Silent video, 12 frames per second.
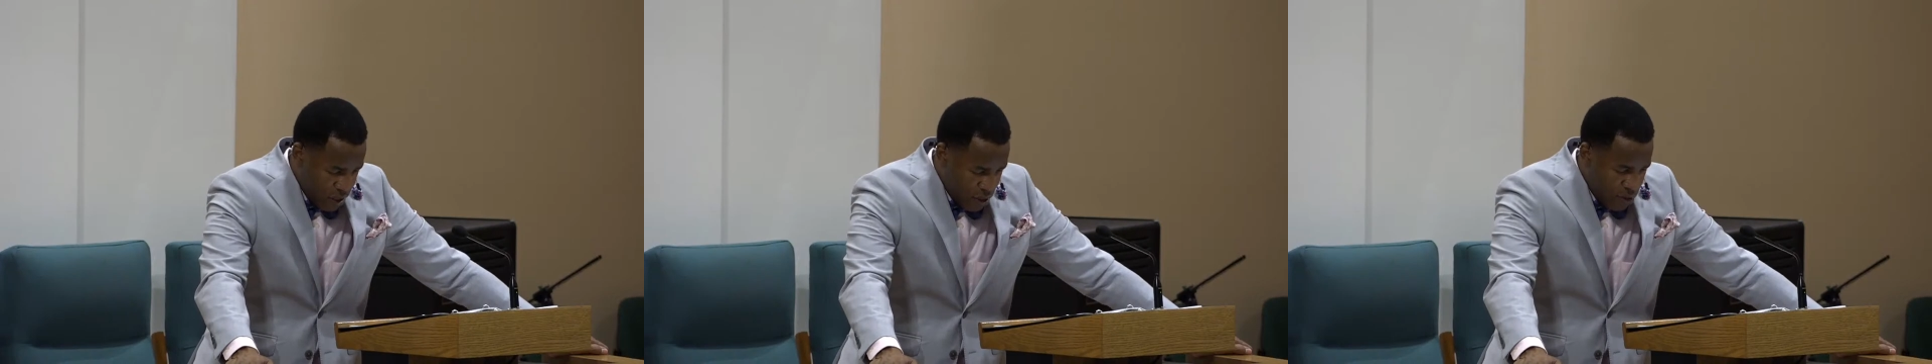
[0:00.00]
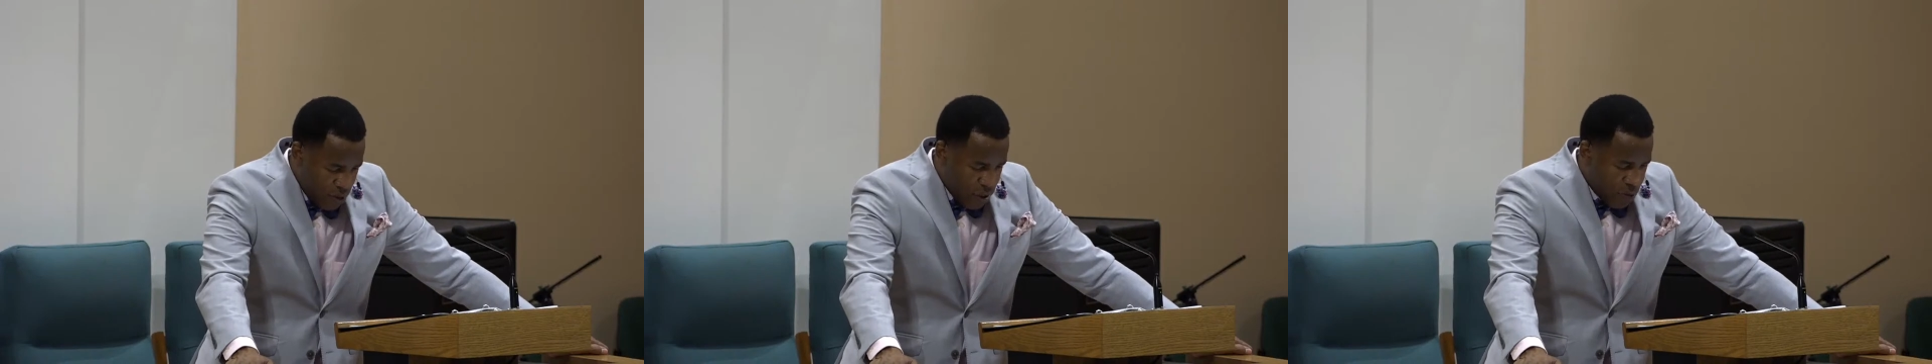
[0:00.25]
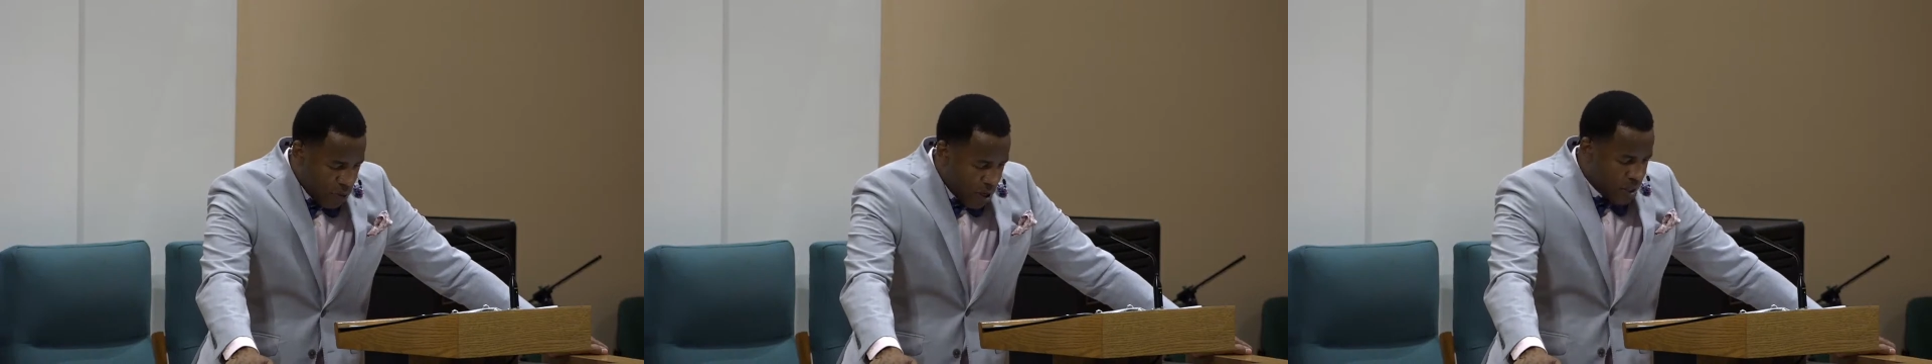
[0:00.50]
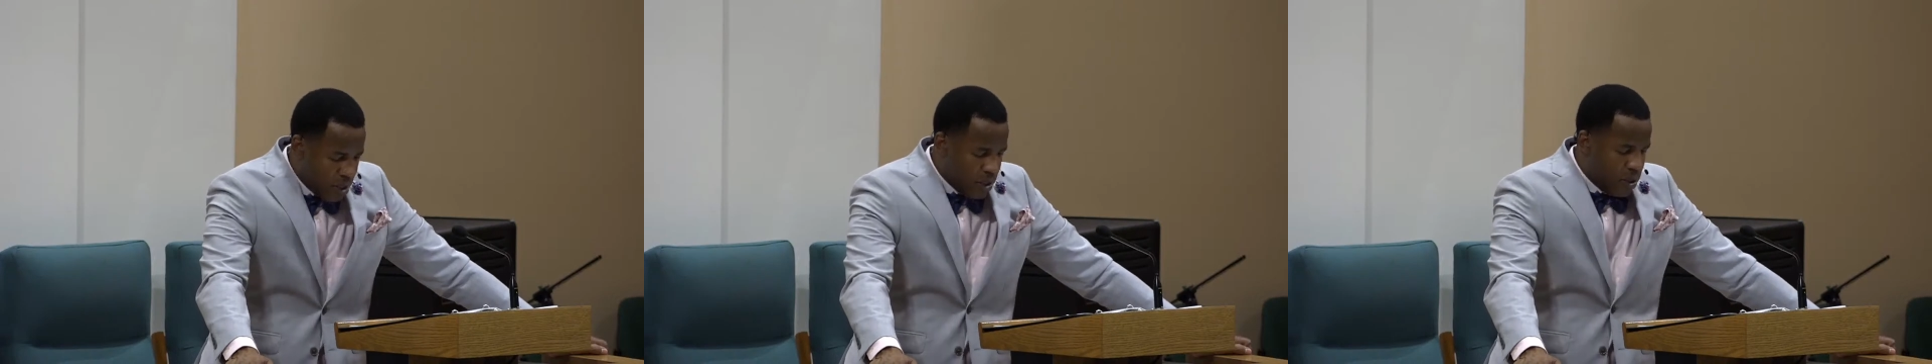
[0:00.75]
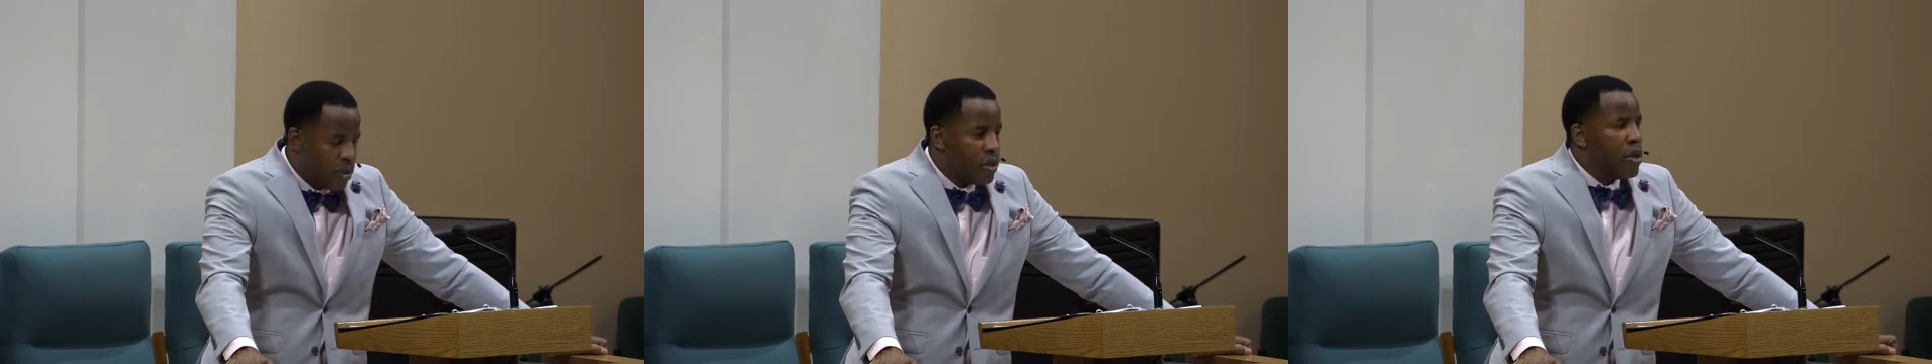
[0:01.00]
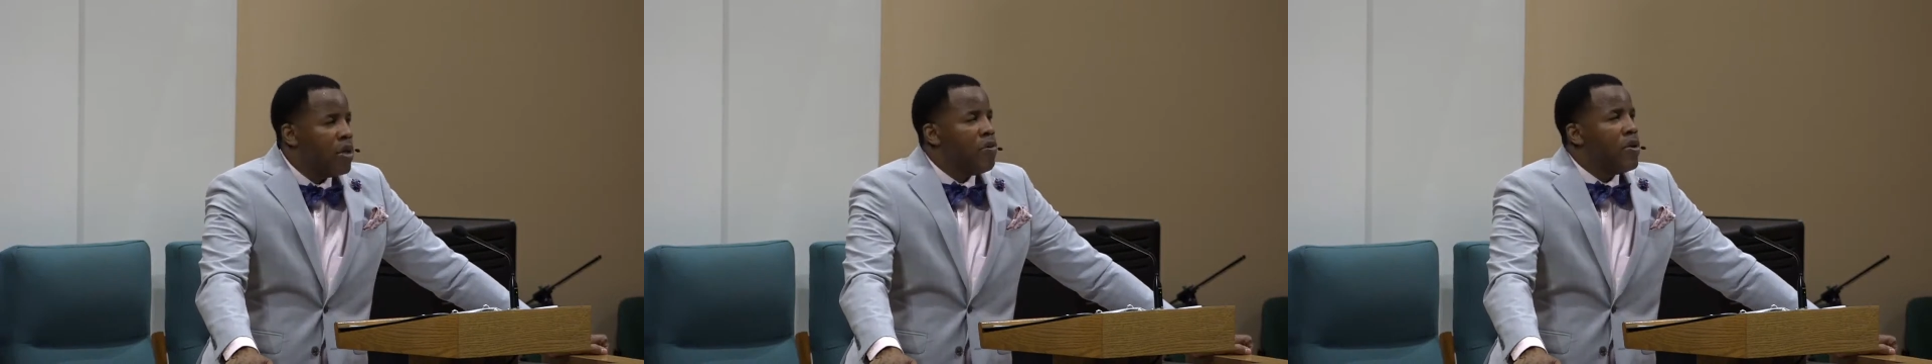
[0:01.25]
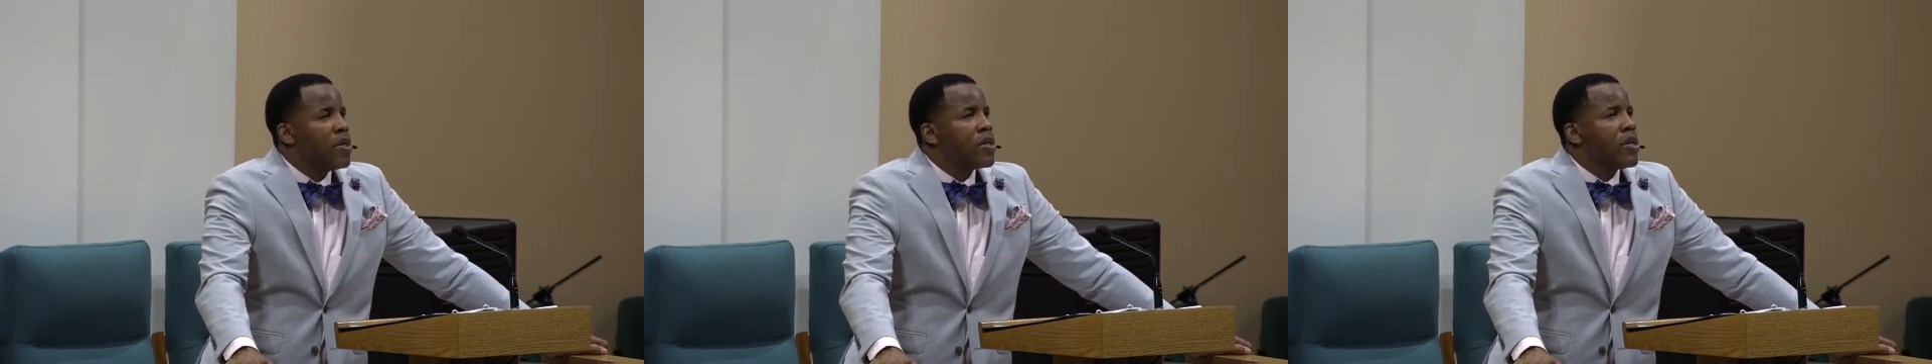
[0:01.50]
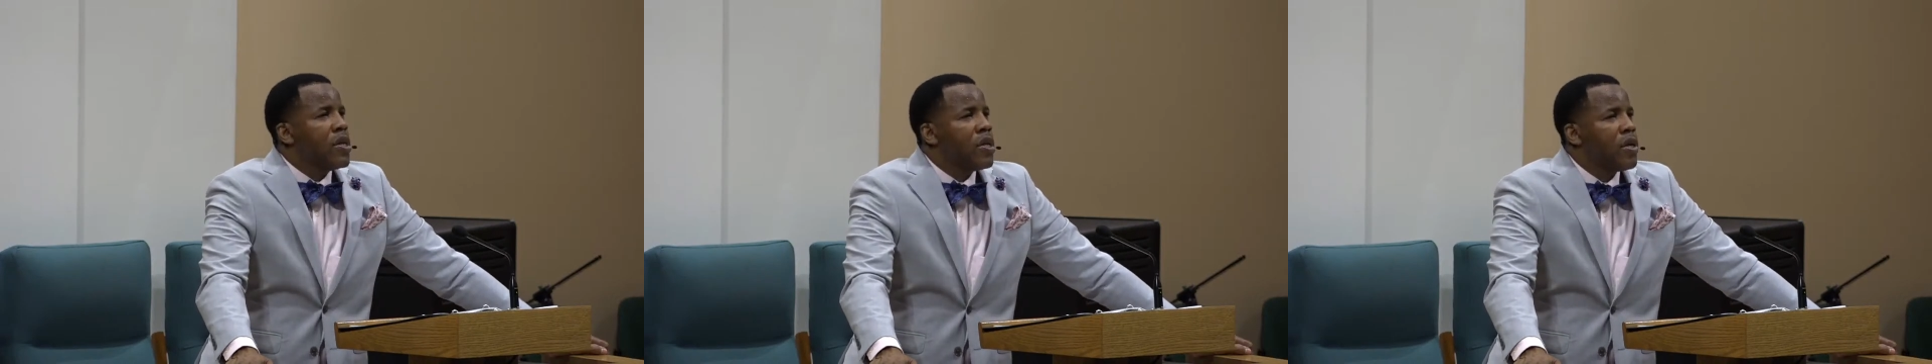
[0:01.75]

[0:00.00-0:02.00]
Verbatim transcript: with Monica Lewinsky.